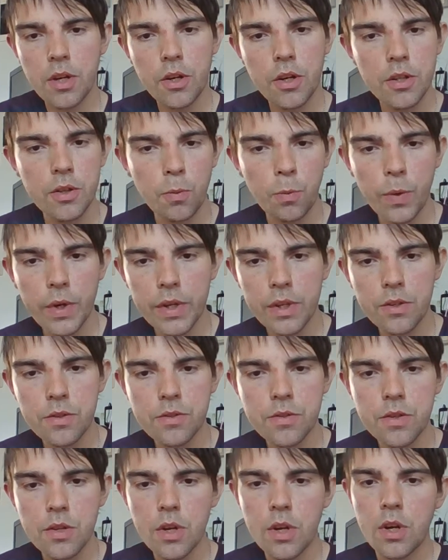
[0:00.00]
in the
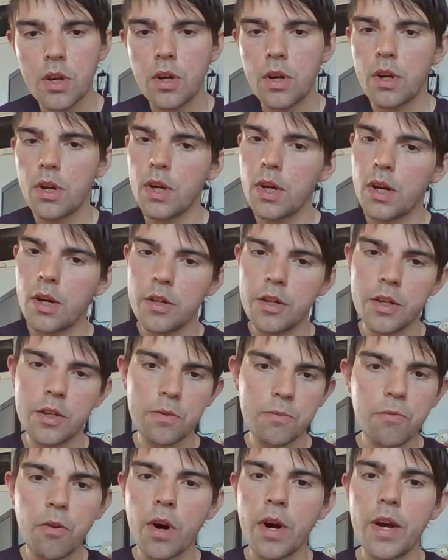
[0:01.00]
wingers, and in
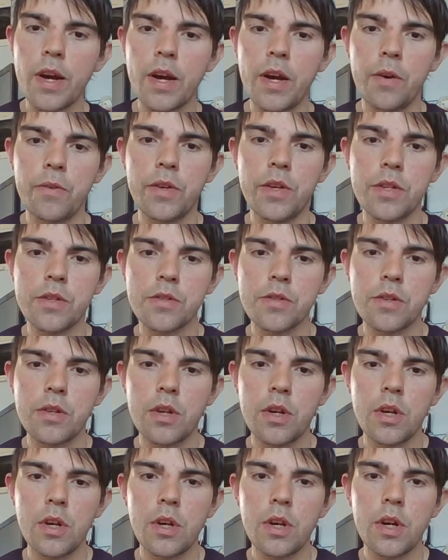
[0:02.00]
the right areas.
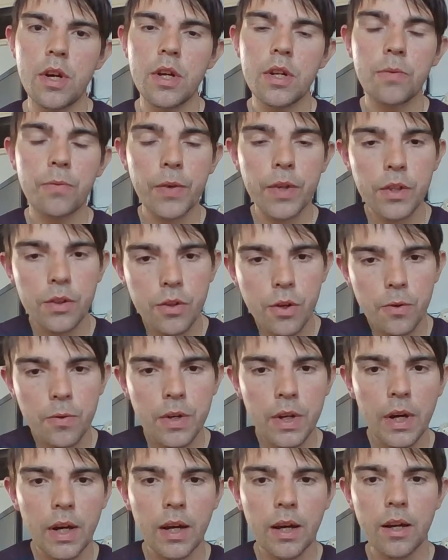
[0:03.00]
And if we can do
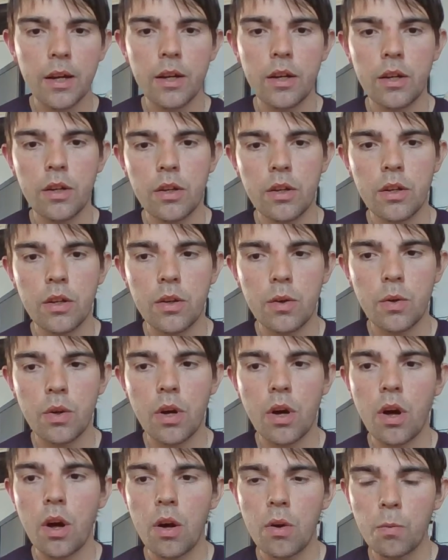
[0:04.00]
that,
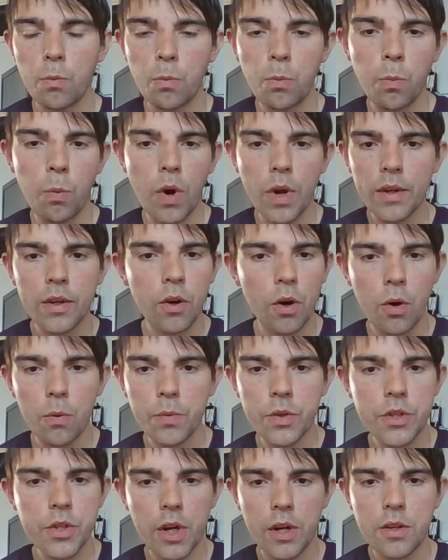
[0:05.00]
why can't
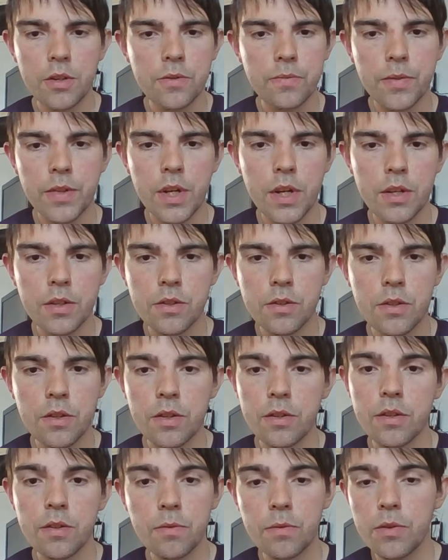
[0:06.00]
we challenge for next,
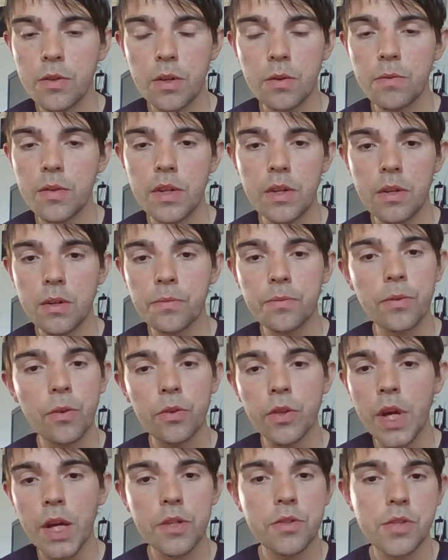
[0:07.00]
if
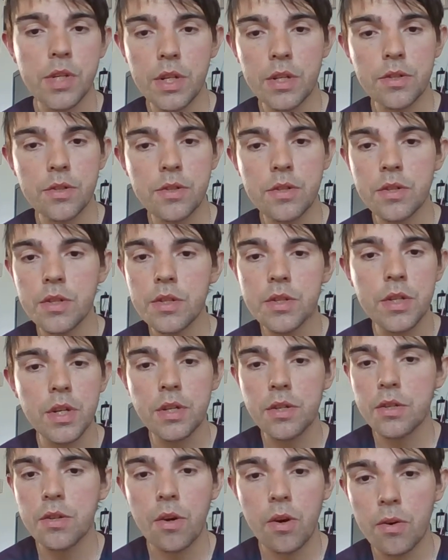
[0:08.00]
not next season, the
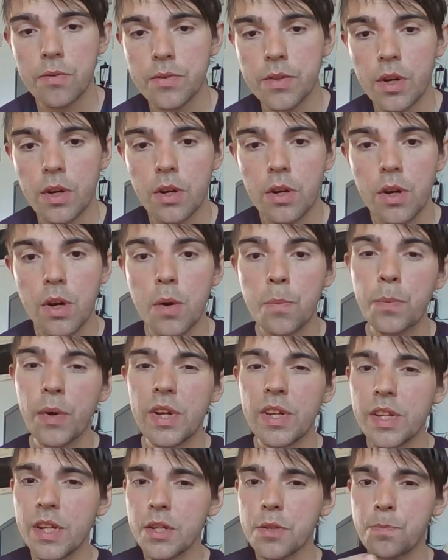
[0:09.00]
season after, but
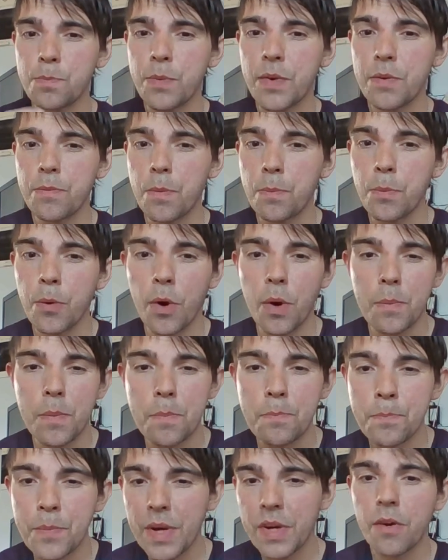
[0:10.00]
at least even put up a
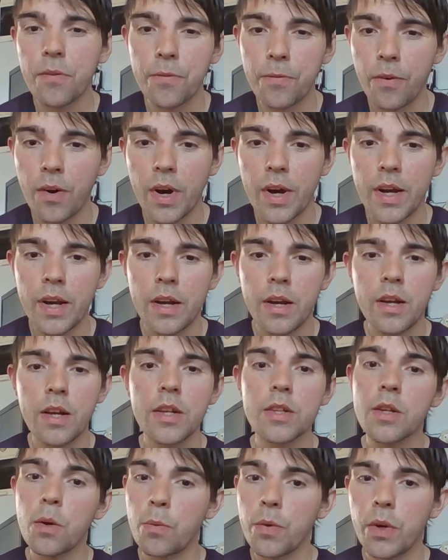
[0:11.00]
bigger fight
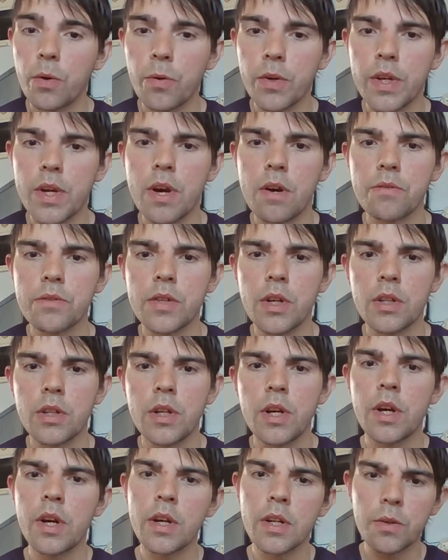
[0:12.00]
than we already have done.
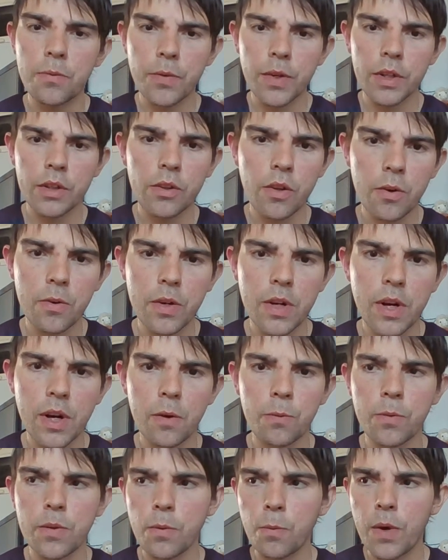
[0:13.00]
And if we could do
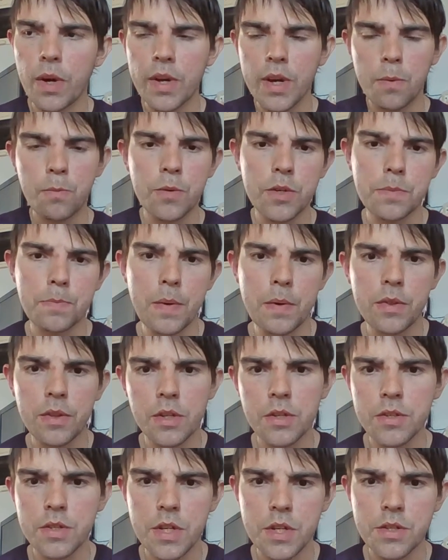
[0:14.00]
that with the way Emery's been
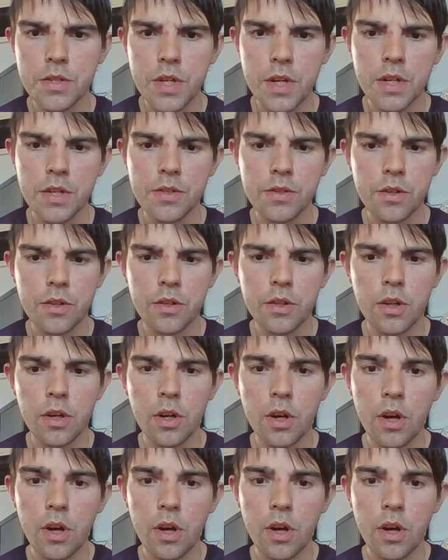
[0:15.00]
this season,